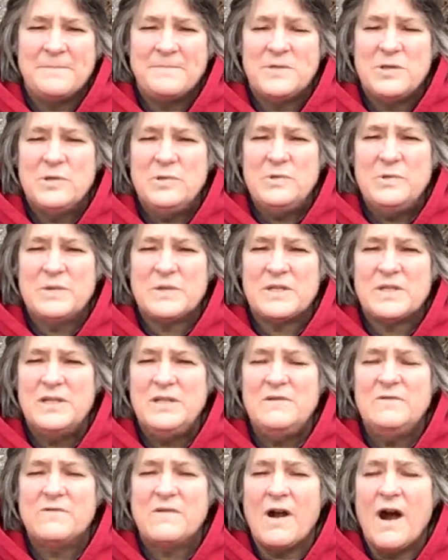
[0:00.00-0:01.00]
tools. And
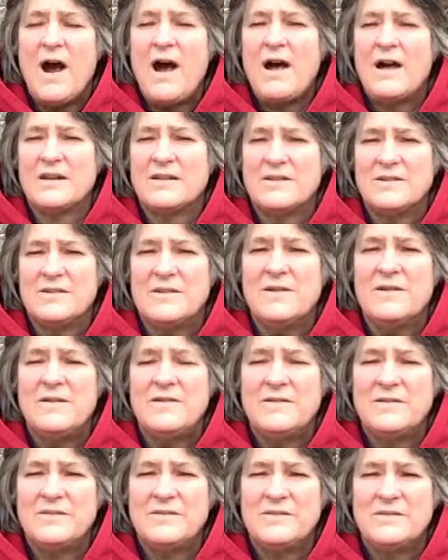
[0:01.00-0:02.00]
you've got
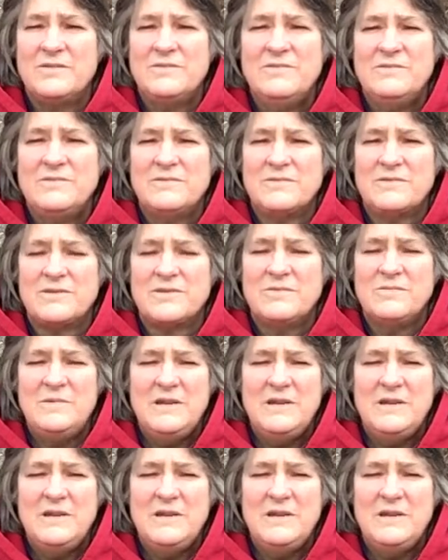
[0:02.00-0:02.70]
all the tools.